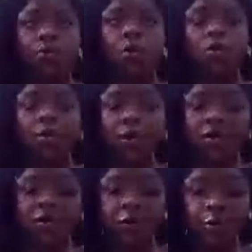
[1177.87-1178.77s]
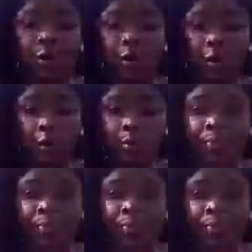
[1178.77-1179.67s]
going there for
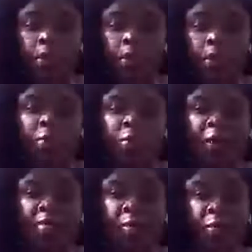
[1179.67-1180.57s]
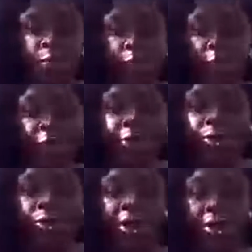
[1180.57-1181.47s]
the, um, you know, the
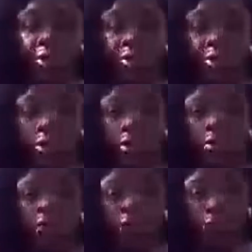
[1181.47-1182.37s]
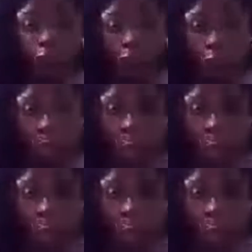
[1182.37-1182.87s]
midwives, they do try to get you to at least